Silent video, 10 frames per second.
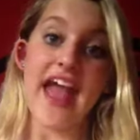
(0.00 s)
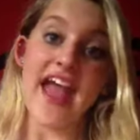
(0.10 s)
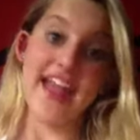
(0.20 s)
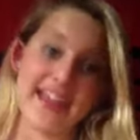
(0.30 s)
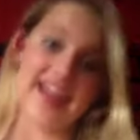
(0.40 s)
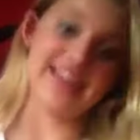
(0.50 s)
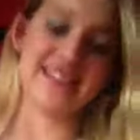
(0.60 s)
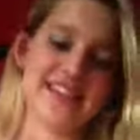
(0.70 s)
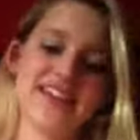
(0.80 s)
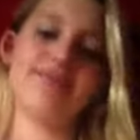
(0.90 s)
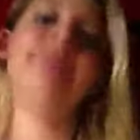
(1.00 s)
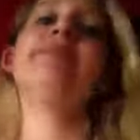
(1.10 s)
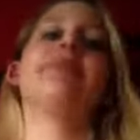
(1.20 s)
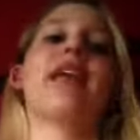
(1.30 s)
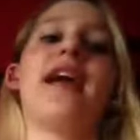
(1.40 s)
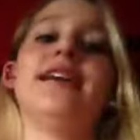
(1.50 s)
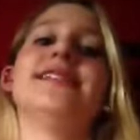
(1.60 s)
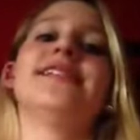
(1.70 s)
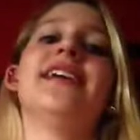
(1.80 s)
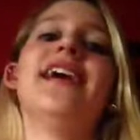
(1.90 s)
Hey guys,
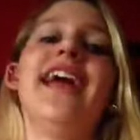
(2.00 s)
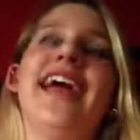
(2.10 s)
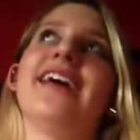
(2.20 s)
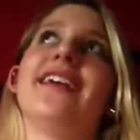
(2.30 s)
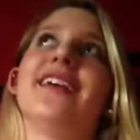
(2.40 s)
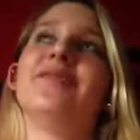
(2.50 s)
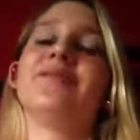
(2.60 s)
it's Hannah.